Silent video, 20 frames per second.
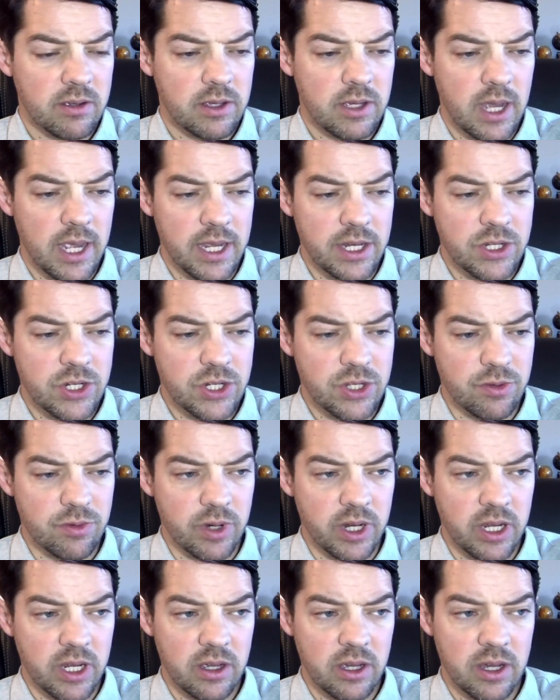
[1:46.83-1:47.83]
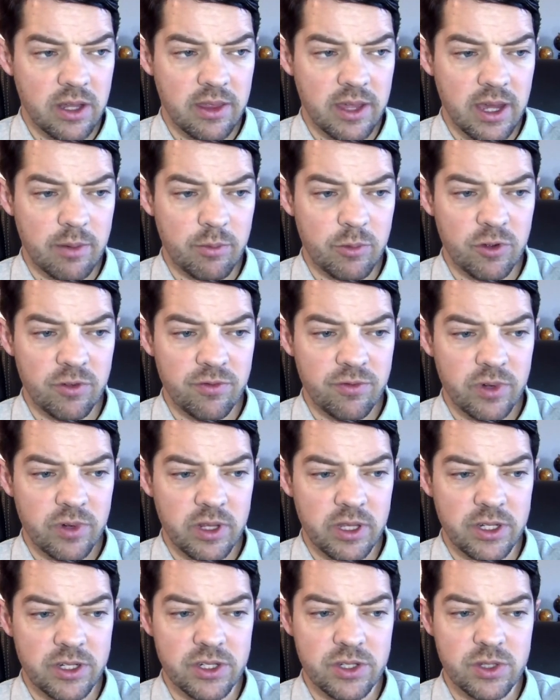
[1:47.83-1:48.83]
h3, that move
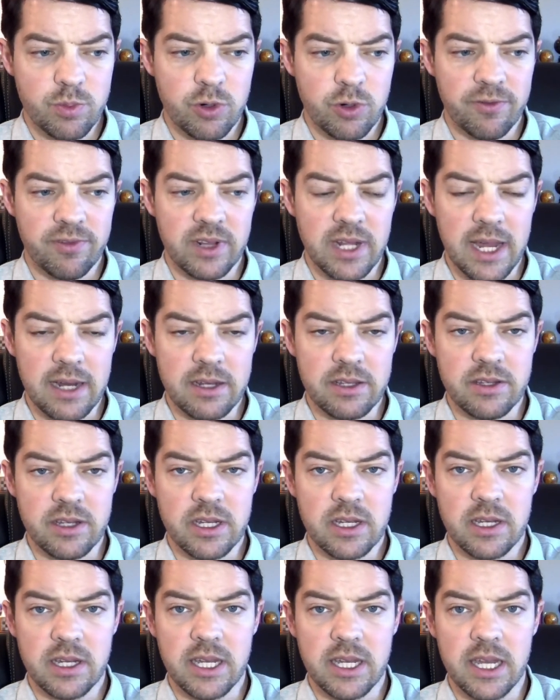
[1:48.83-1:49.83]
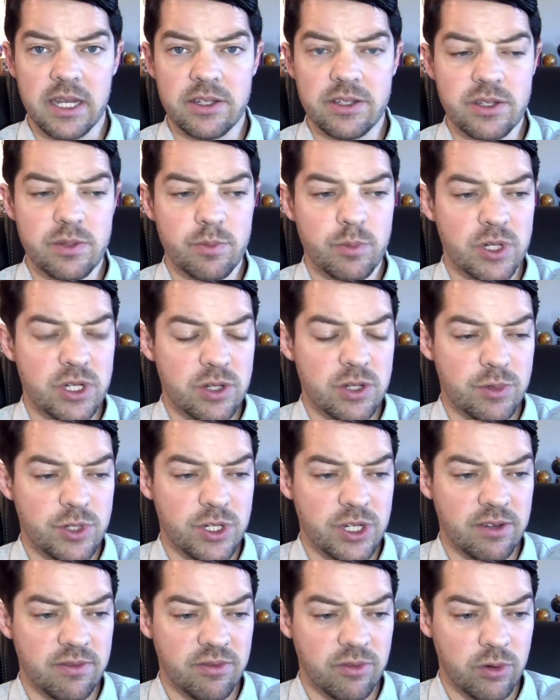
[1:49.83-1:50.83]
really just prophylactic against bishop
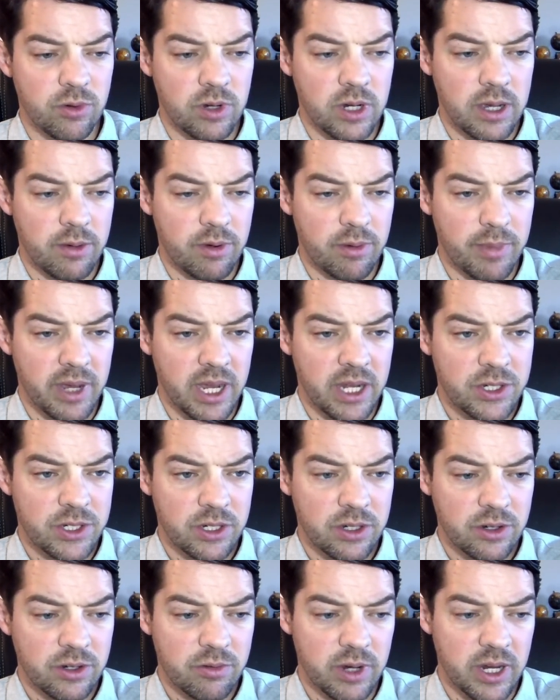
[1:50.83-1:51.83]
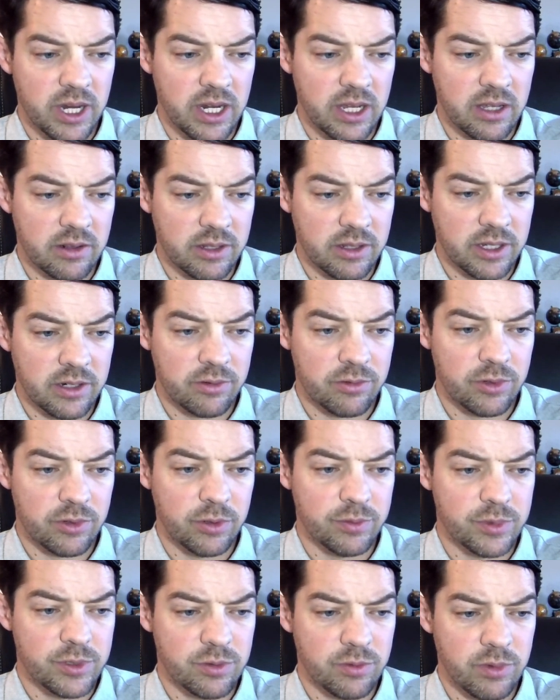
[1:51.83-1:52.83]
g4, I would imagine, creating a little
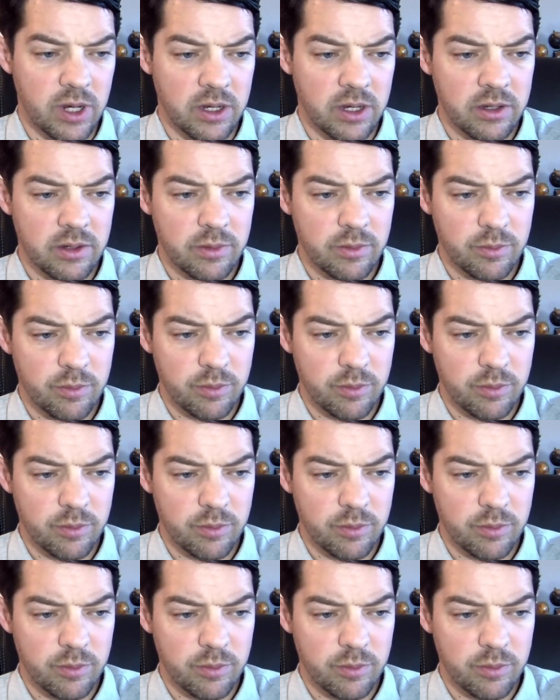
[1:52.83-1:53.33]
room to run,